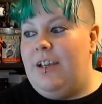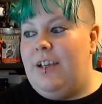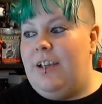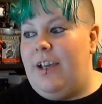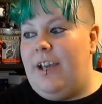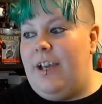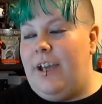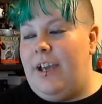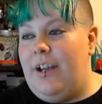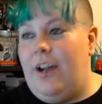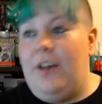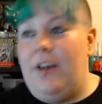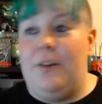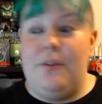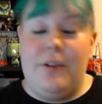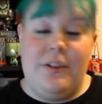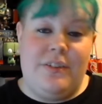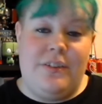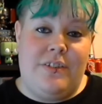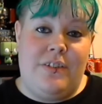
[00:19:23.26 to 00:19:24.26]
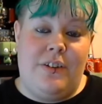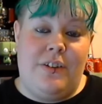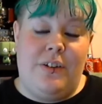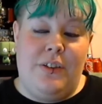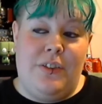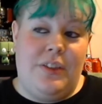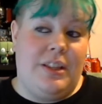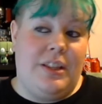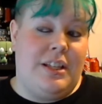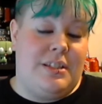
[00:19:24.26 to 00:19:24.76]
and I don't
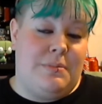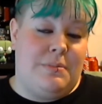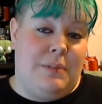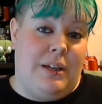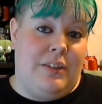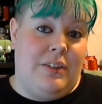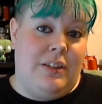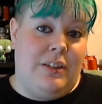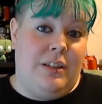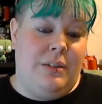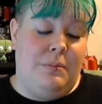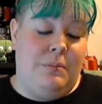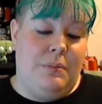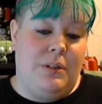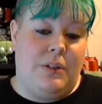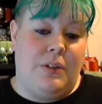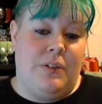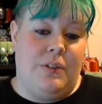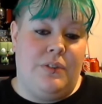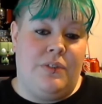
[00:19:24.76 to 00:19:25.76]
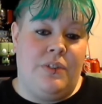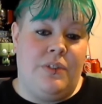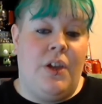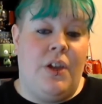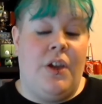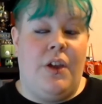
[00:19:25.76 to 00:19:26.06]
necessarily think that's a bad thing because